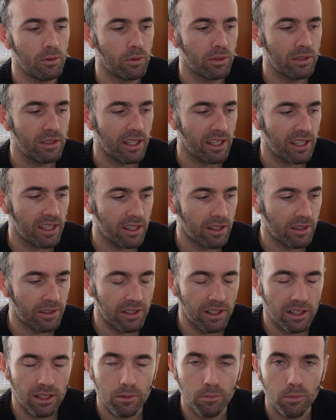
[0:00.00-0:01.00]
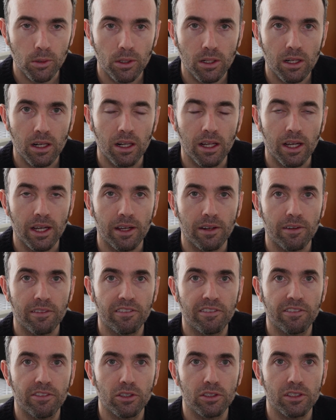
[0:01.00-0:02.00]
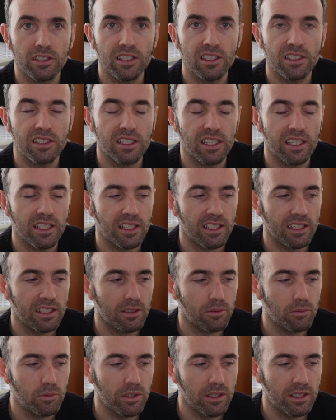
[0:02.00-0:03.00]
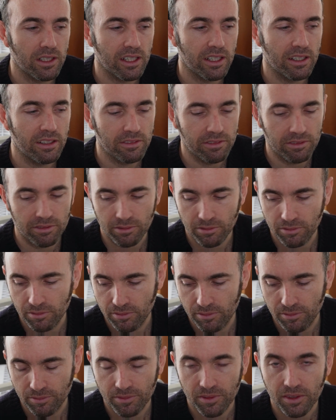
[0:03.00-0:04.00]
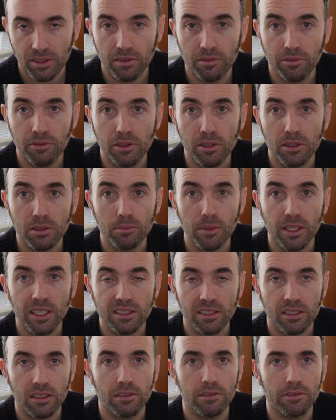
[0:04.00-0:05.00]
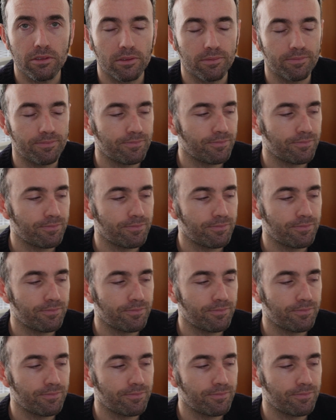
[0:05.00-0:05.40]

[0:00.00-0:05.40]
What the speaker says: was taking on a lot more client footage and I didn't want to kind of confuse myself.